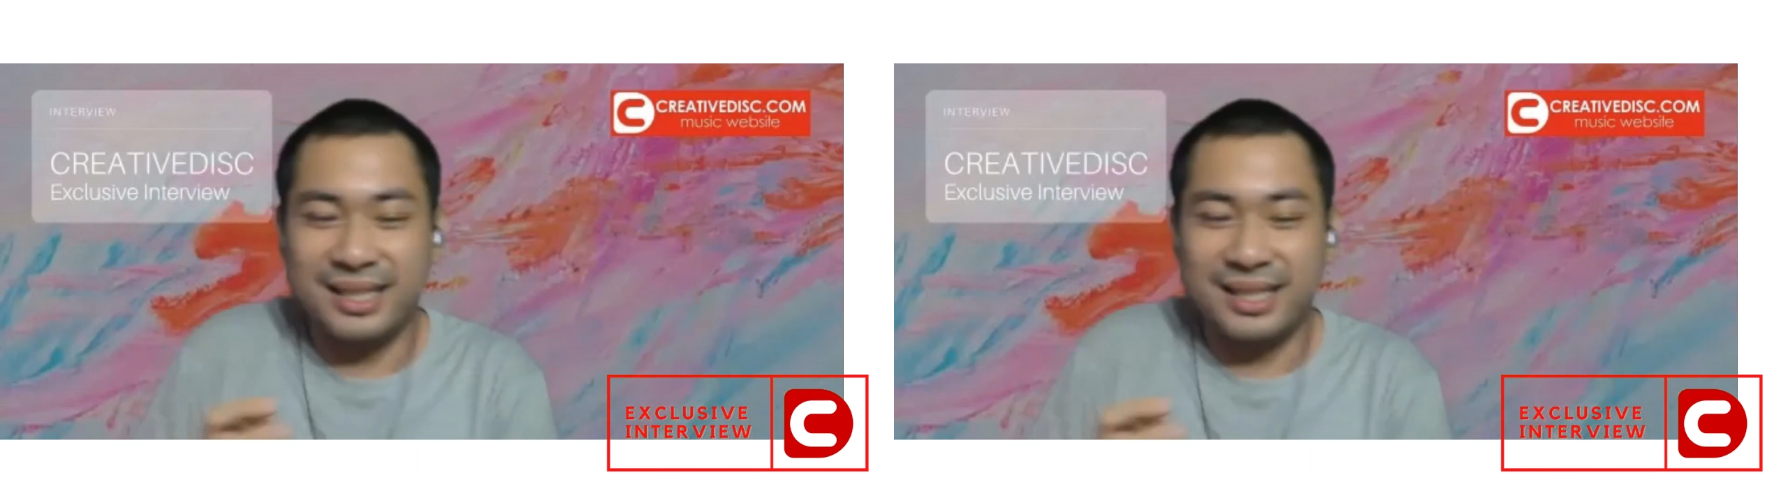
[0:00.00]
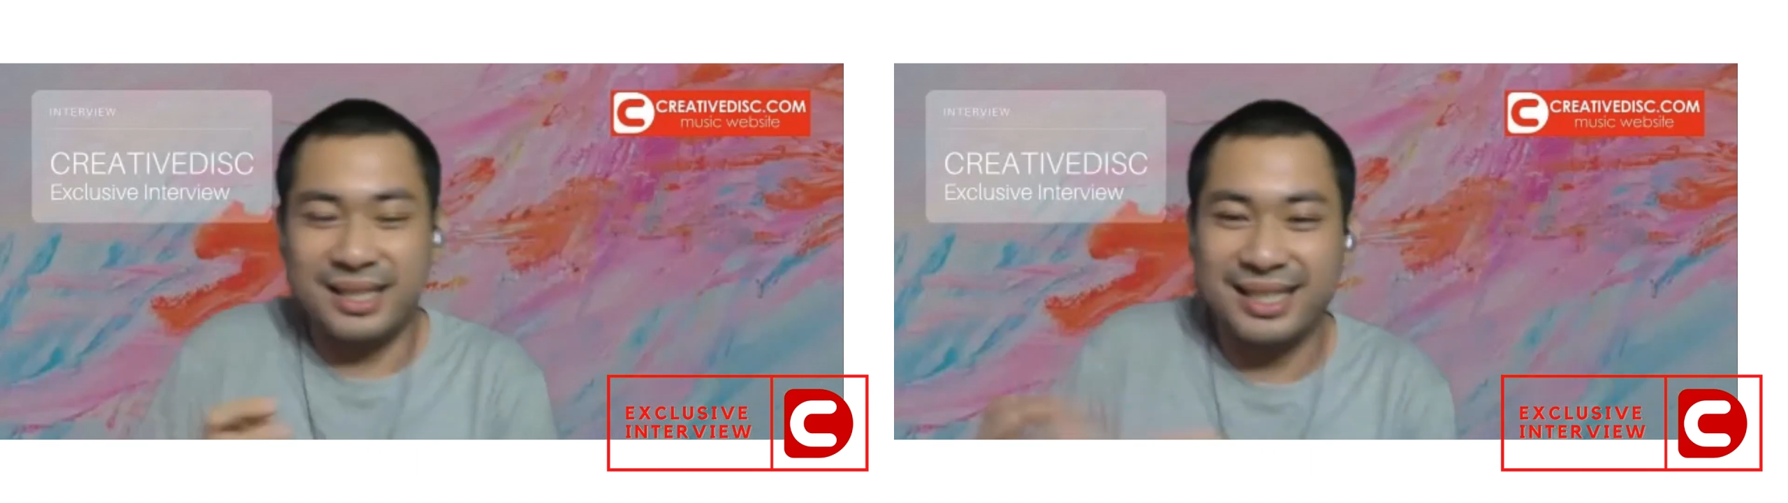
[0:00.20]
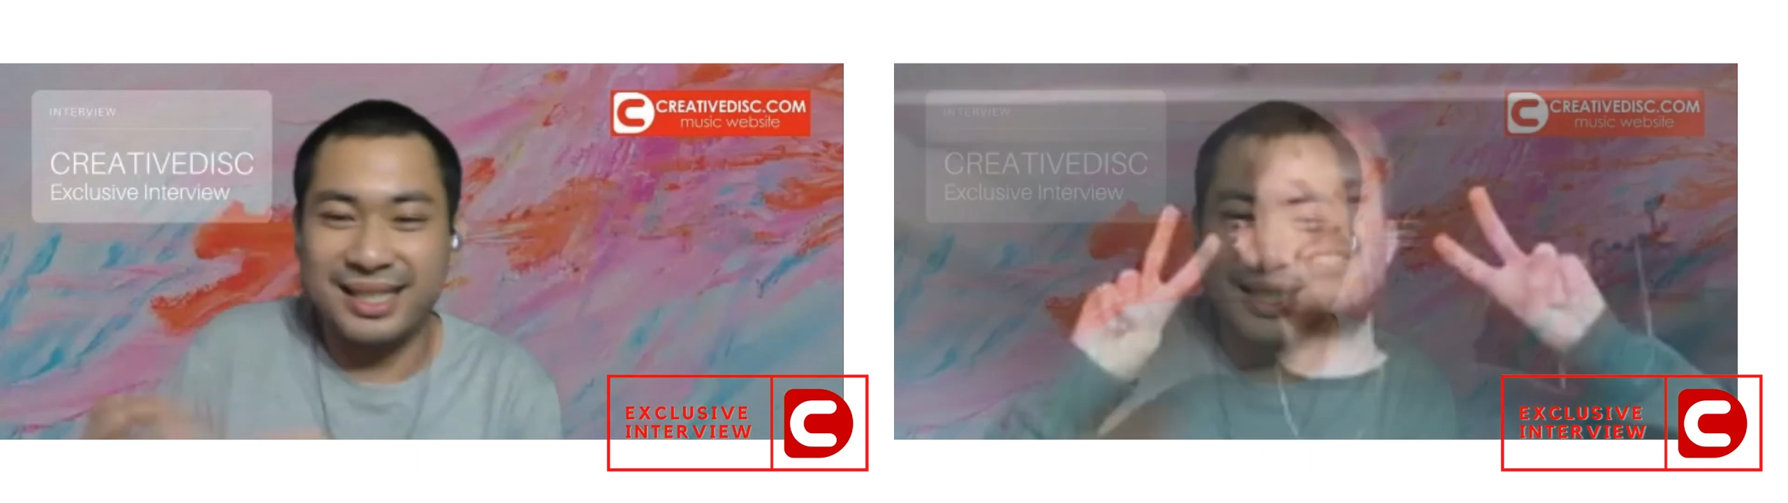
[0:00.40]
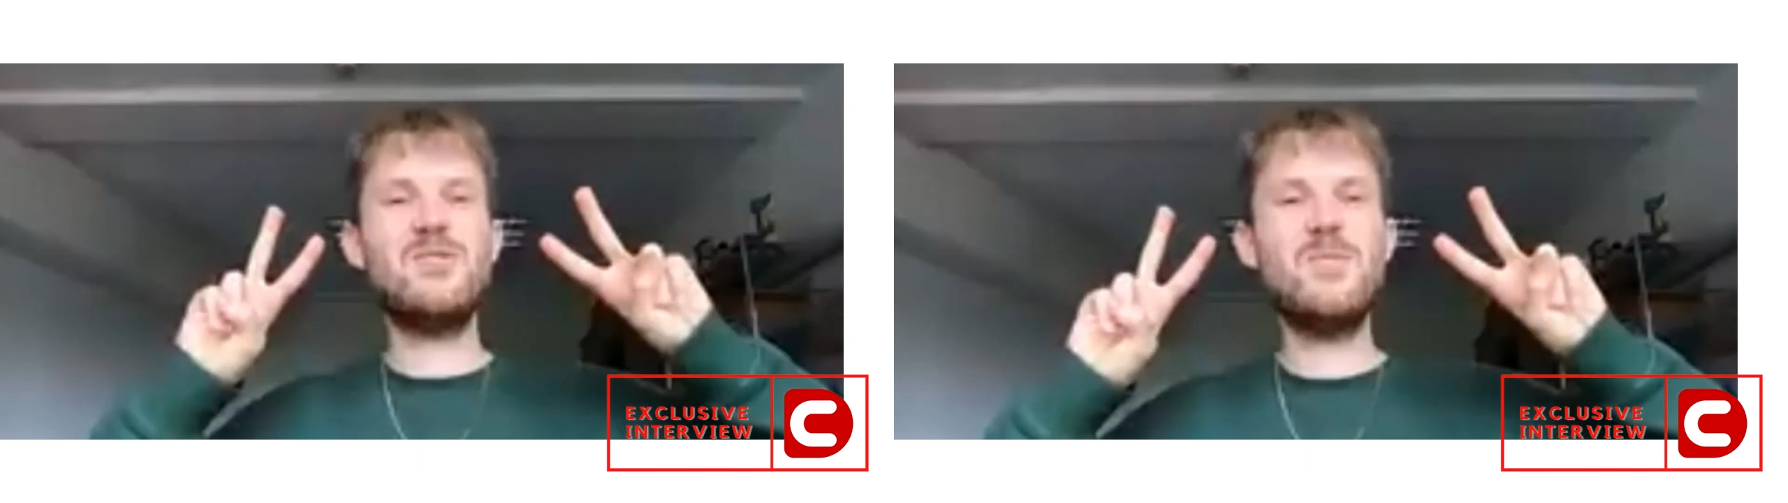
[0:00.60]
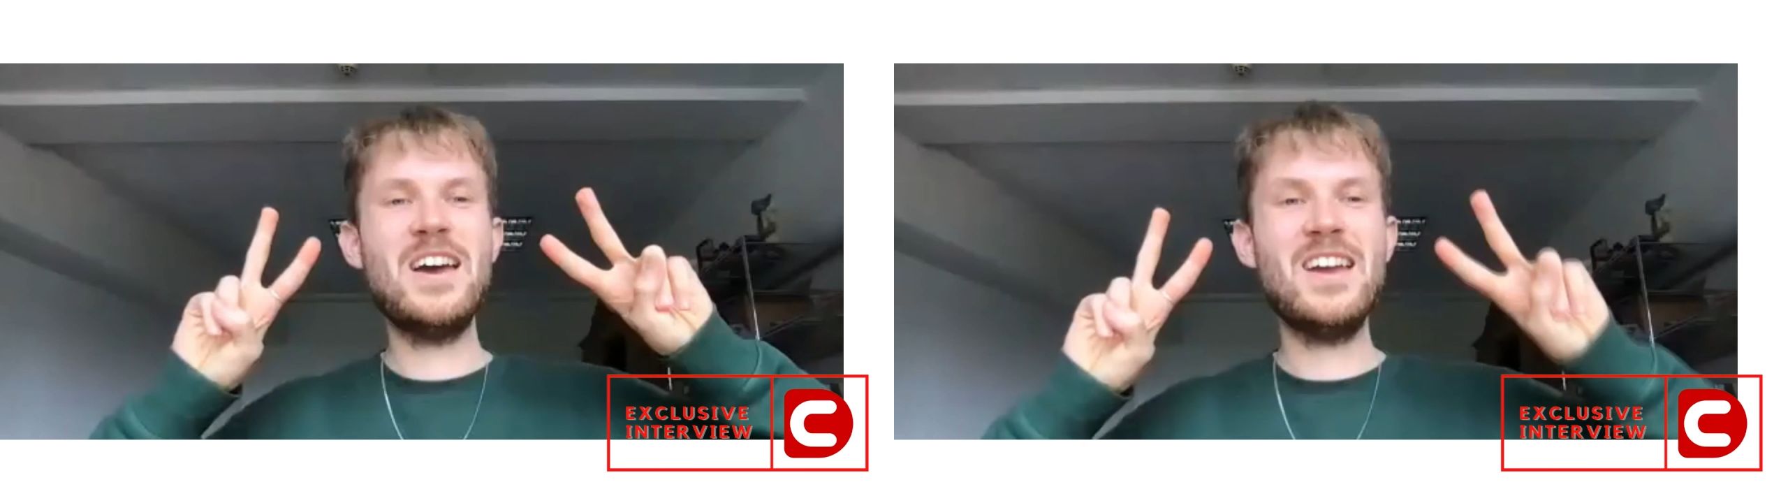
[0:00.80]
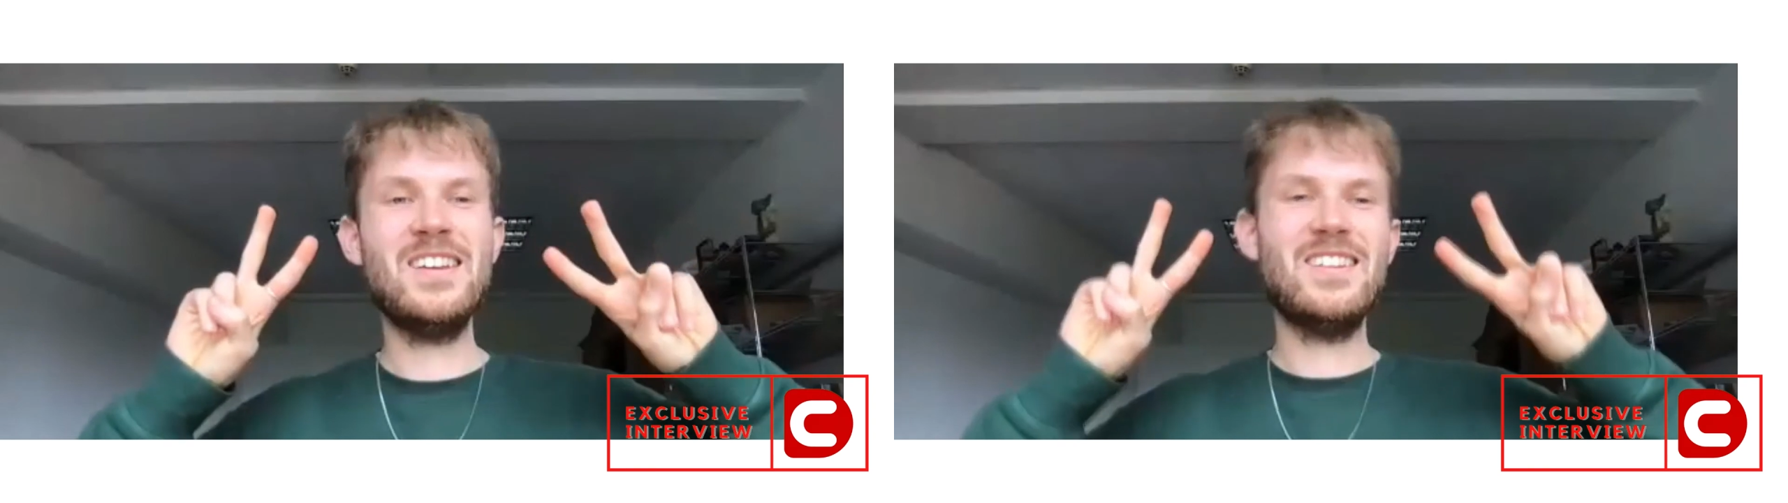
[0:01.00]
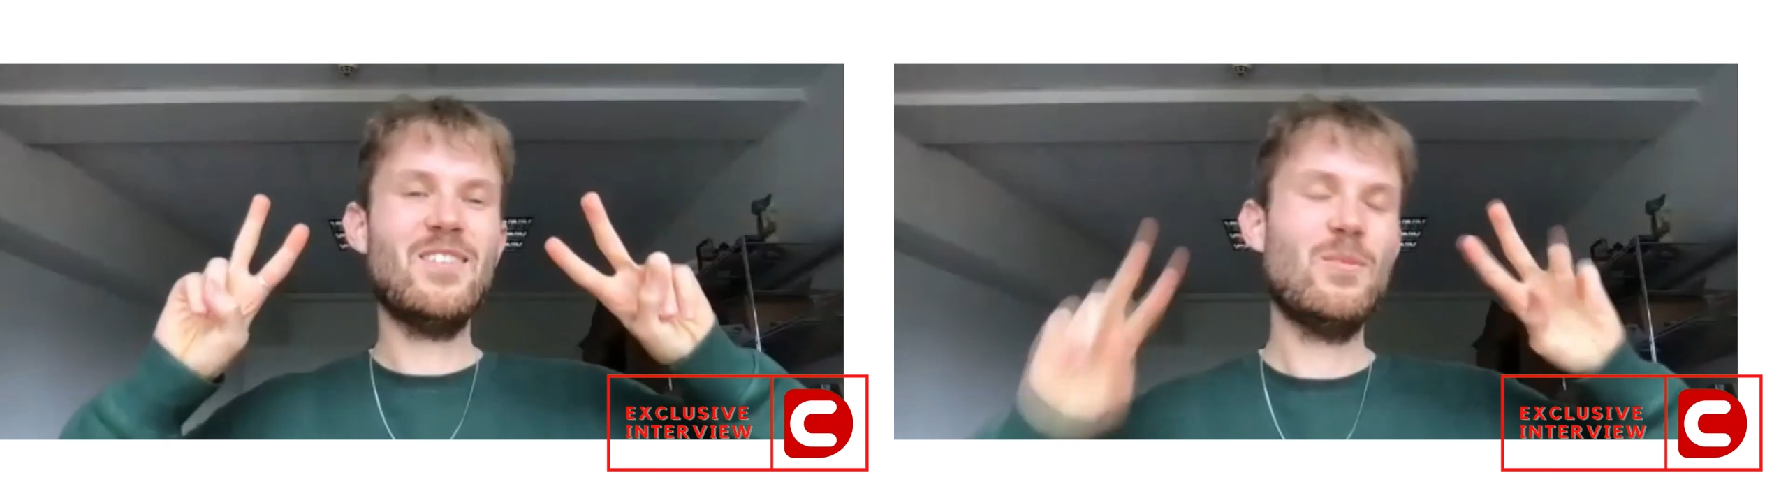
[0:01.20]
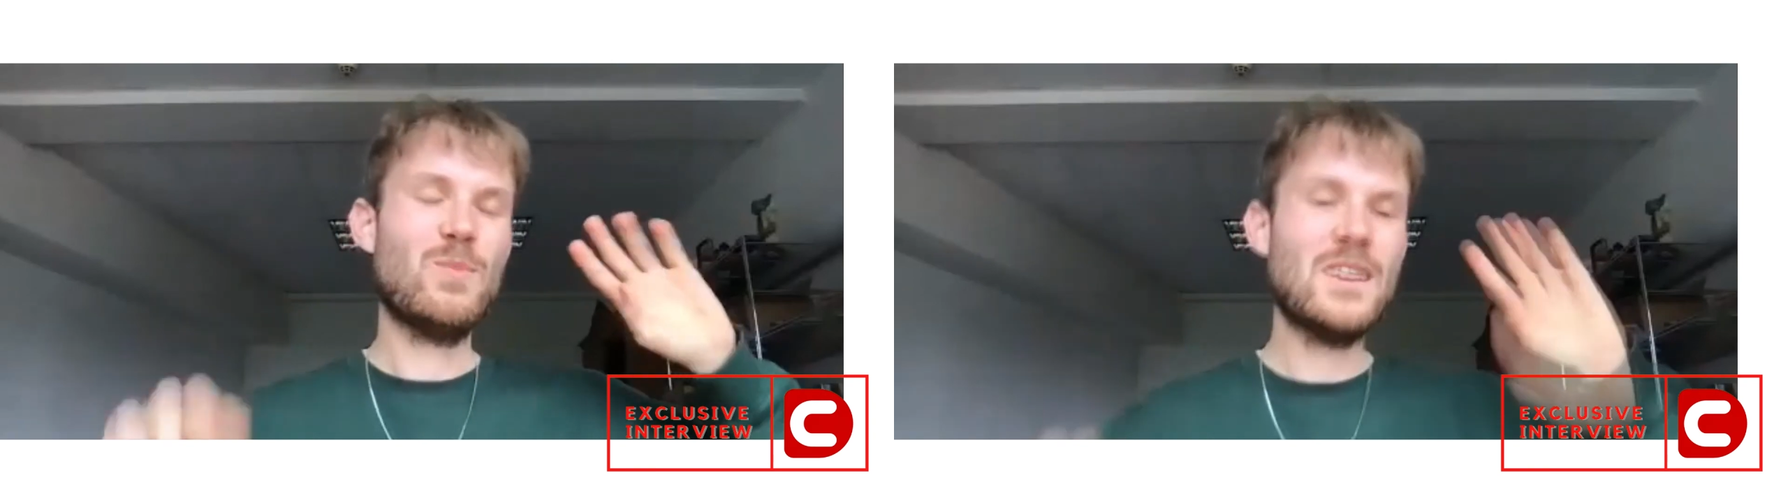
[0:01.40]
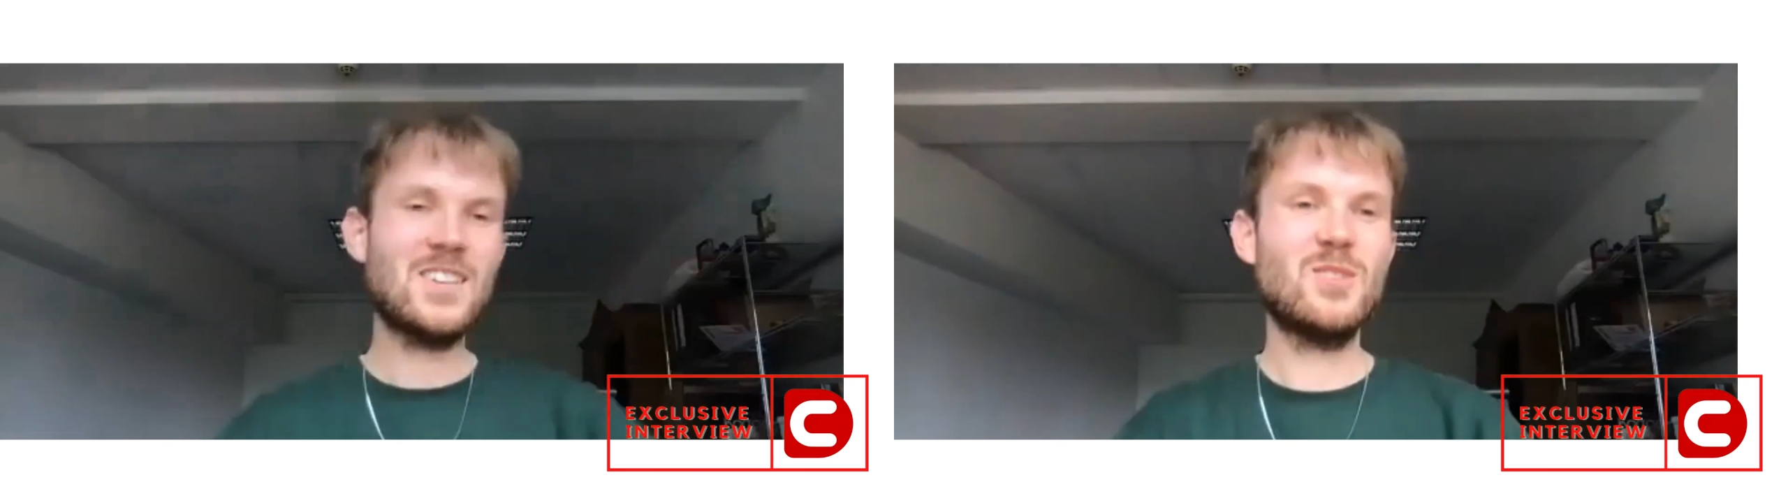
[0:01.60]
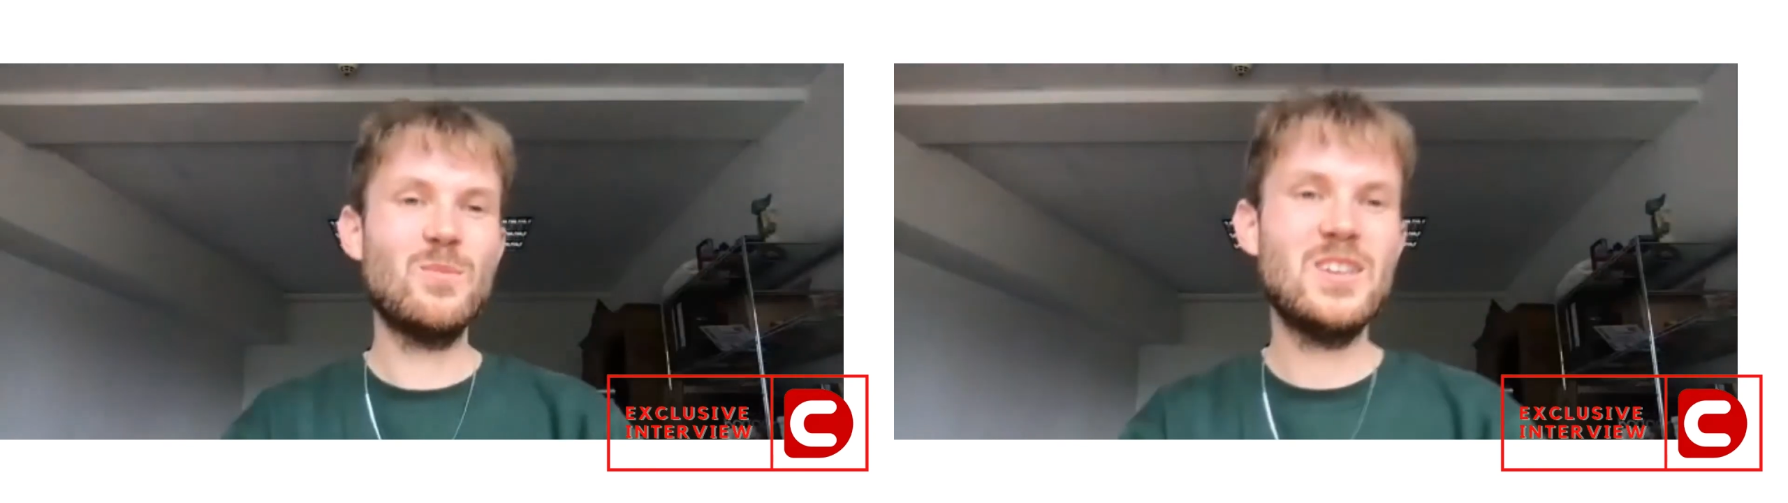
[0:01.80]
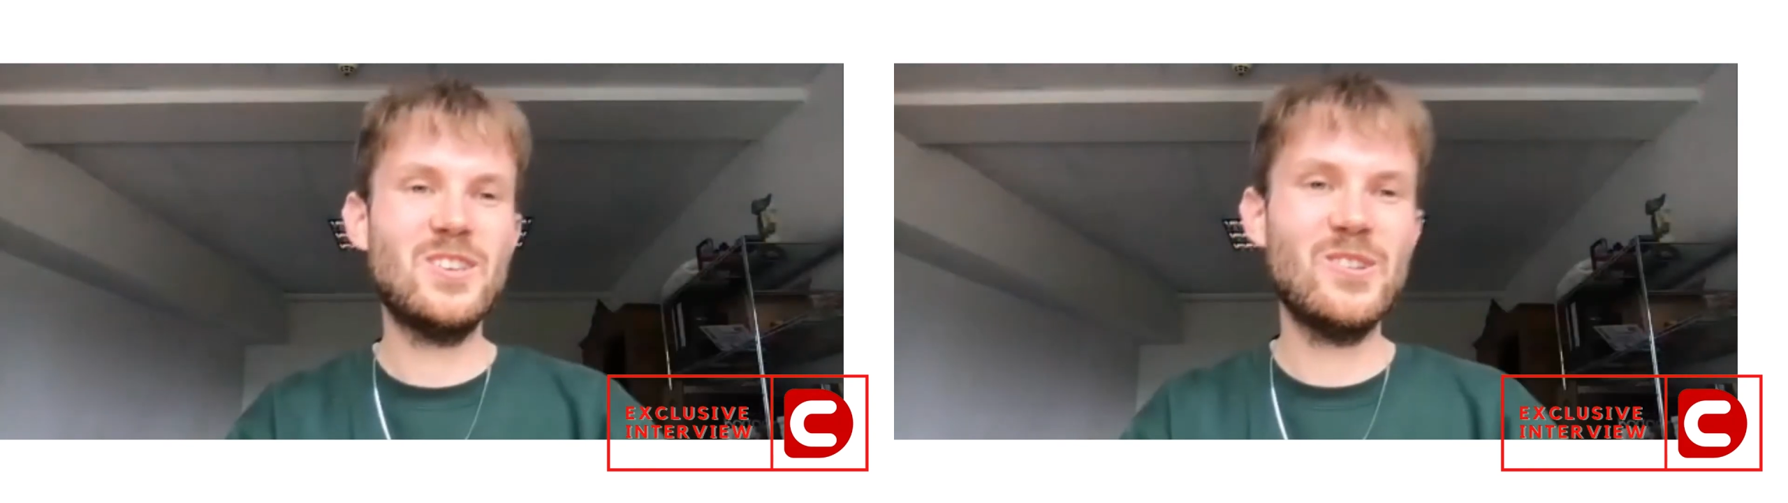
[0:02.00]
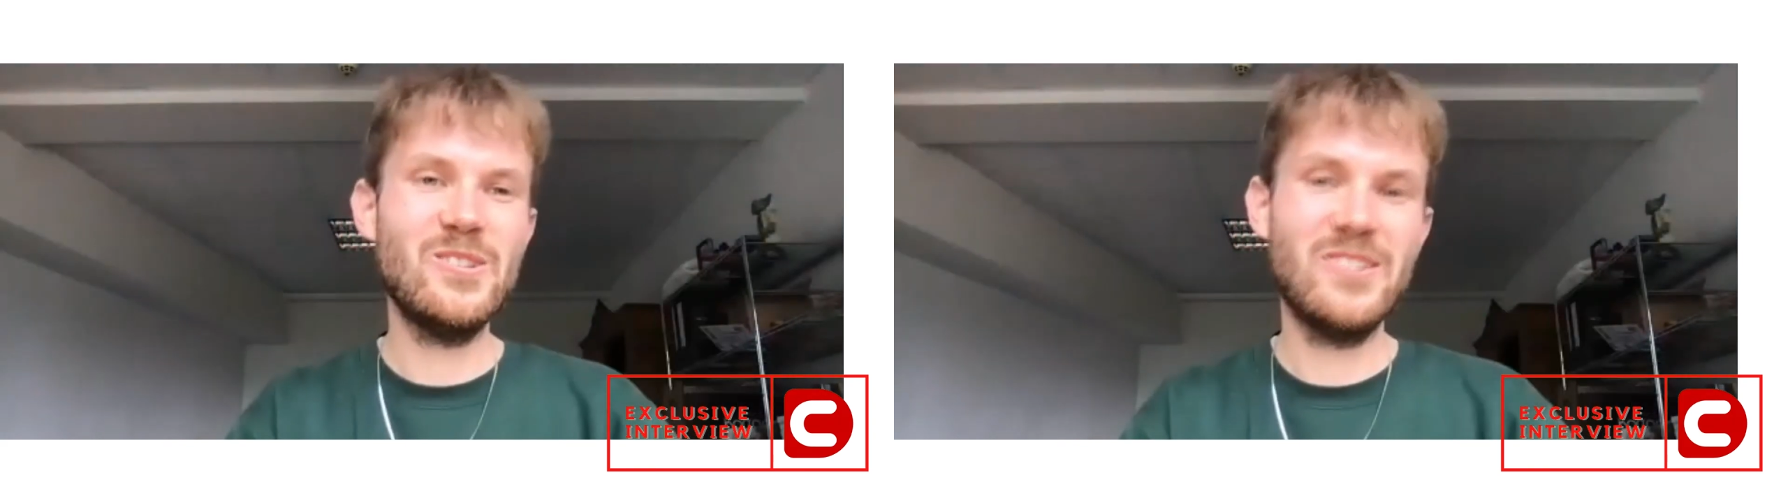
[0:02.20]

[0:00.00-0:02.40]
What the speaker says: Thank you, man. Pleasure to meet you.